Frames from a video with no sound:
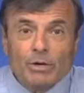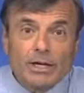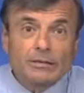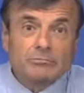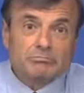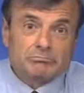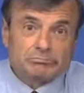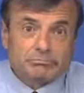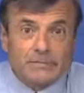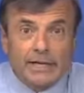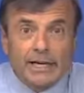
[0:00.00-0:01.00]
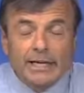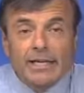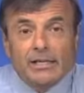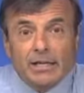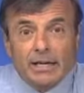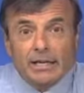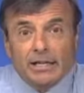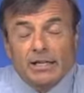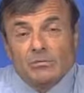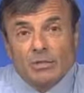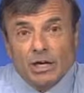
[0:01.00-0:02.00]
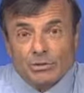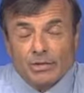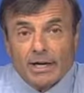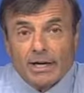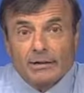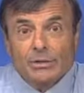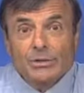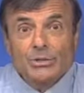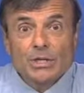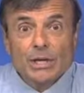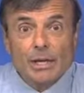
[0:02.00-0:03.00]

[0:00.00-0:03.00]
run $80, $90, $100,